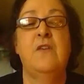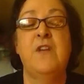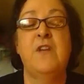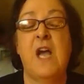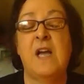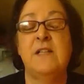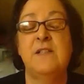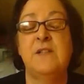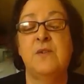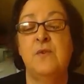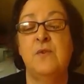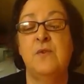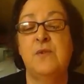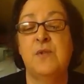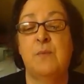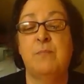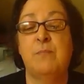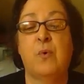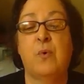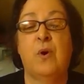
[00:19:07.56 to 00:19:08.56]
guys who
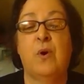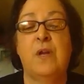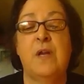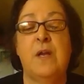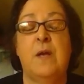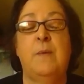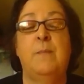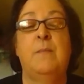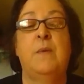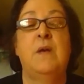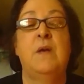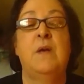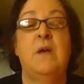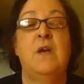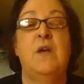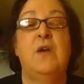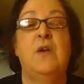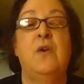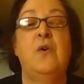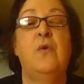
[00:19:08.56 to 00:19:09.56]
support him,
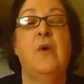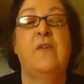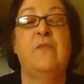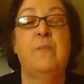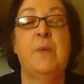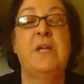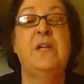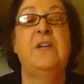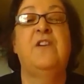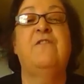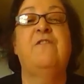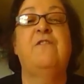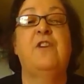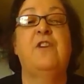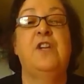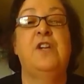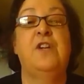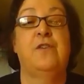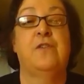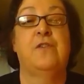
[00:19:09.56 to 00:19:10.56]
who have been here for
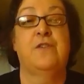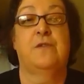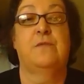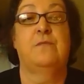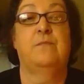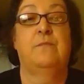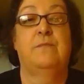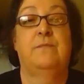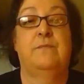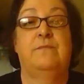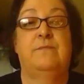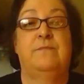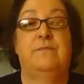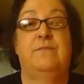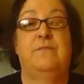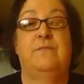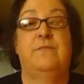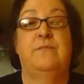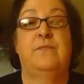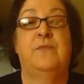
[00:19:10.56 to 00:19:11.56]
years.
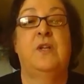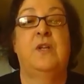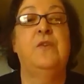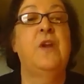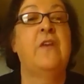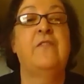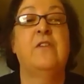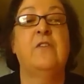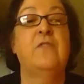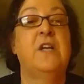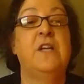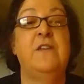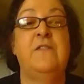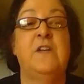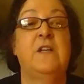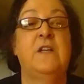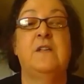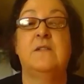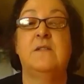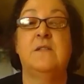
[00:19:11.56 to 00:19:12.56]
They're never
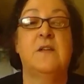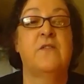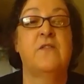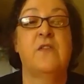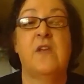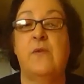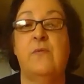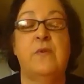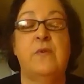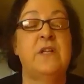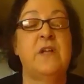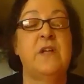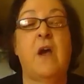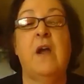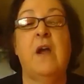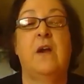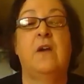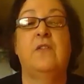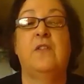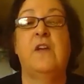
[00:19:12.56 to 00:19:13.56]
leaving until they
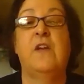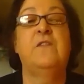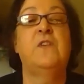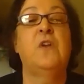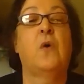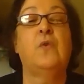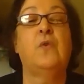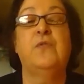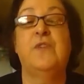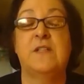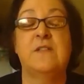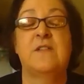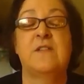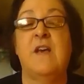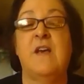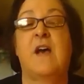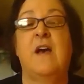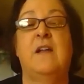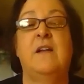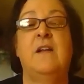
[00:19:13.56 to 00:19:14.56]
retire. They've told us
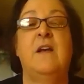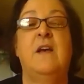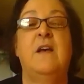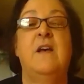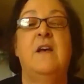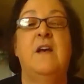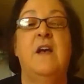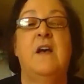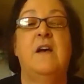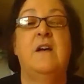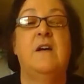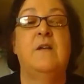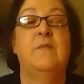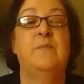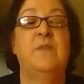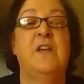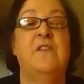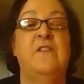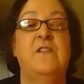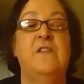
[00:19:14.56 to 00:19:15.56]
that.
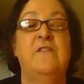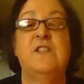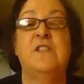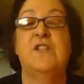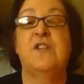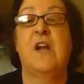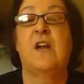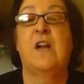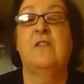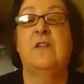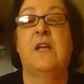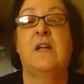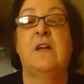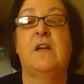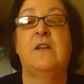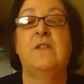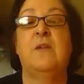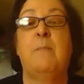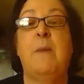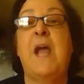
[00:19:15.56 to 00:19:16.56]
They've even shared that
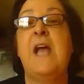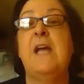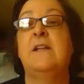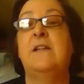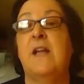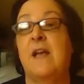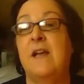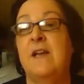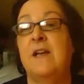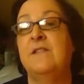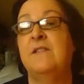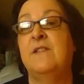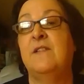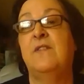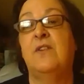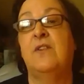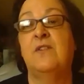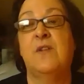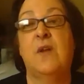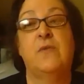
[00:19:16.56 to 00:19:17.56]
on the bad days,
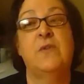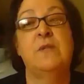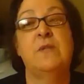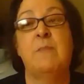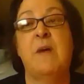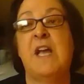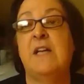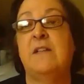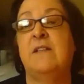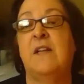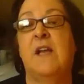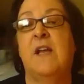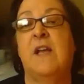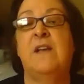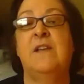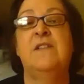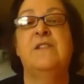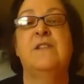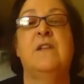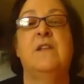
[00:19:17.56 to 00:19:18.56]
and there's always bad
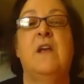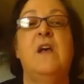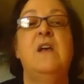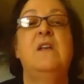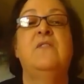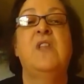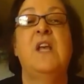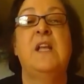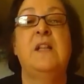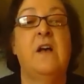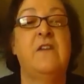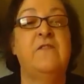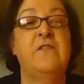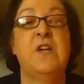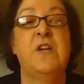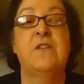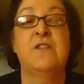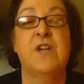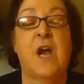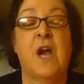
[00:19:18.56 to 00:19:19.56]
days, they love
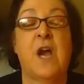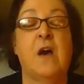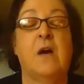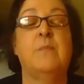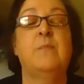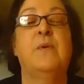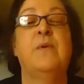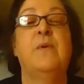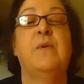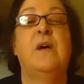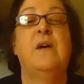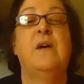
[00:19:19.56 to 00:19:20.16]
their job